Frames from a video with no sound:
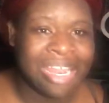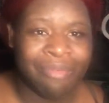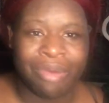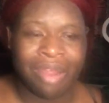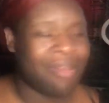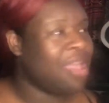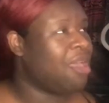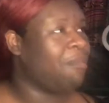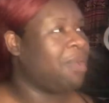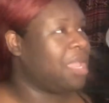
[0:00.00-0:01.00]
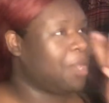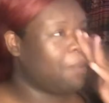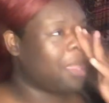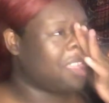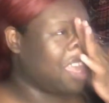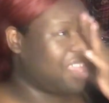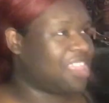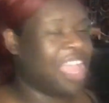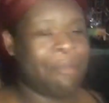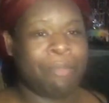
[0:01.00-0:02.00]
whatever. But anyway, same
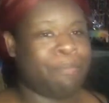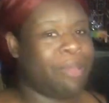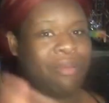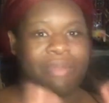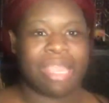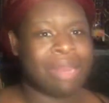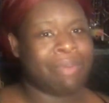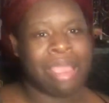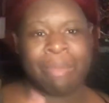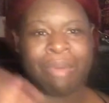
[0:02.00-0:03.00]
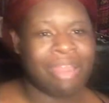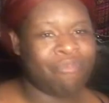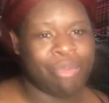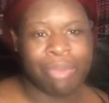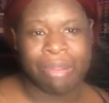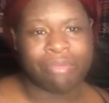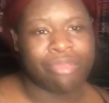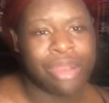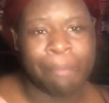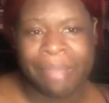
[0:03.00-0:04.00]
time, but anyway, whatever we went
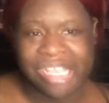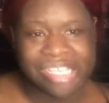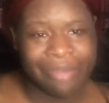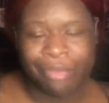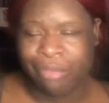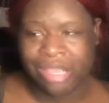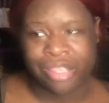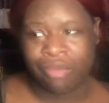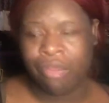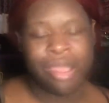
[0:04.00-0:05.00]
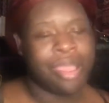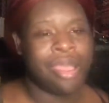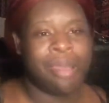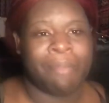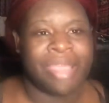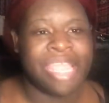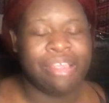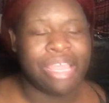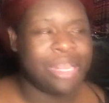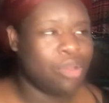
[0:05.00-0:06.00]
to the beach that we went to, but he
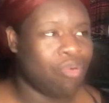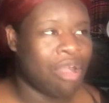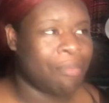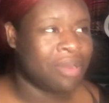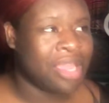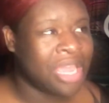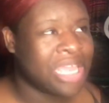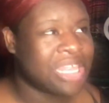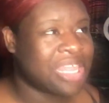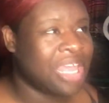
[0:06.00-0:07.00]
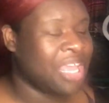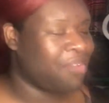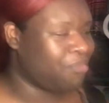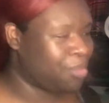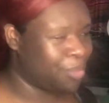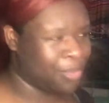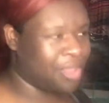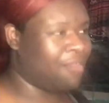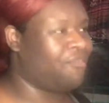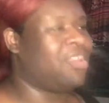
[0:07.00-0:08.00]
knew I was there. He said,
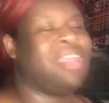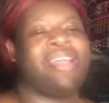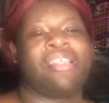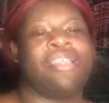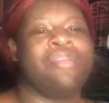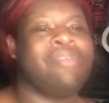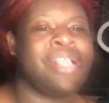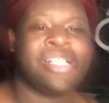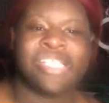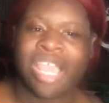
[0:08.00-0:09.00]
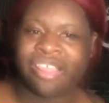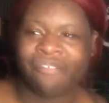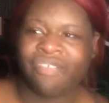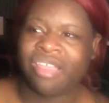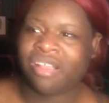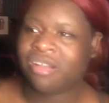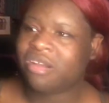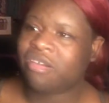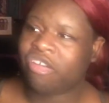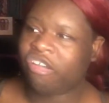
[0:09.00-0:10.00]
Vanessa, you in Jacksonville
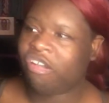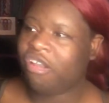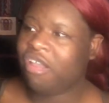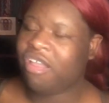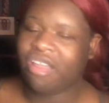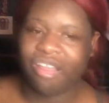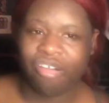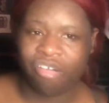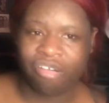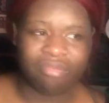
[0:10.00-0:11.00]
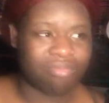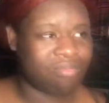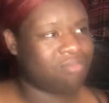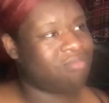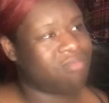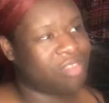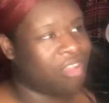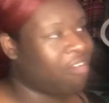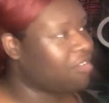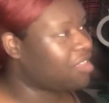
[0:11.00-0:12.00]
or
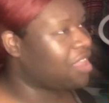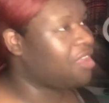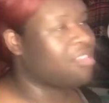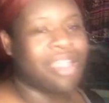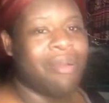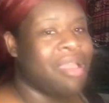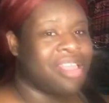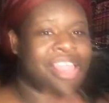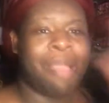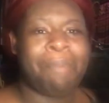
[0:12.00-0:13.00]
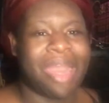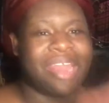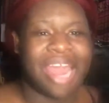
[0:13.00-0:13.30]
Cersei or somebody